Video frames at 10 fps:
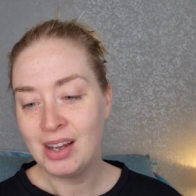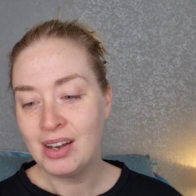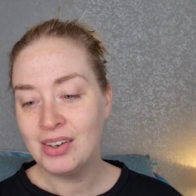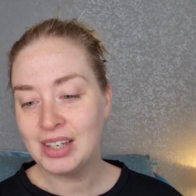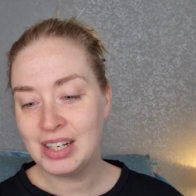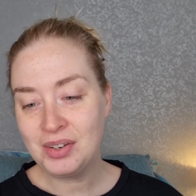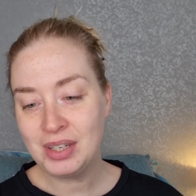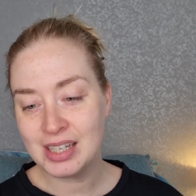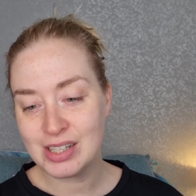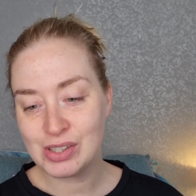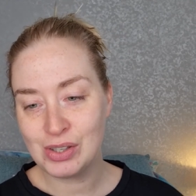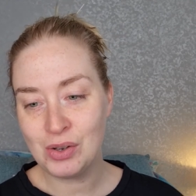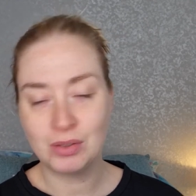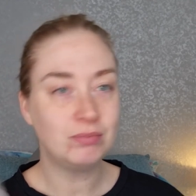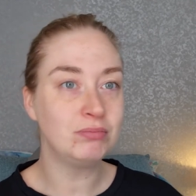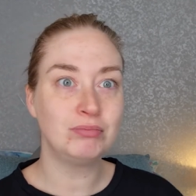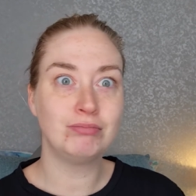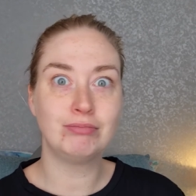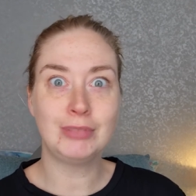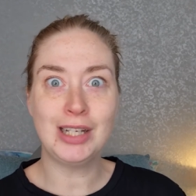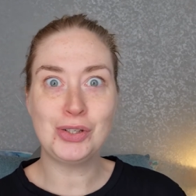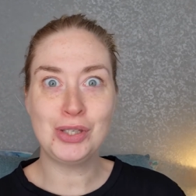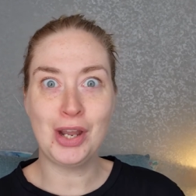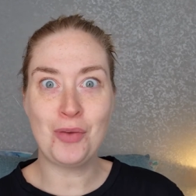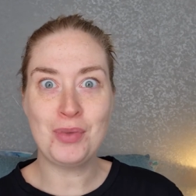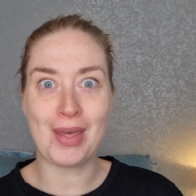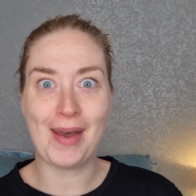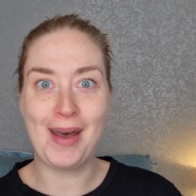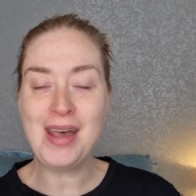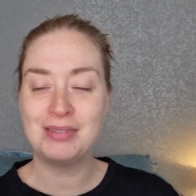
Okie dokie, so let's just get on with it, huh?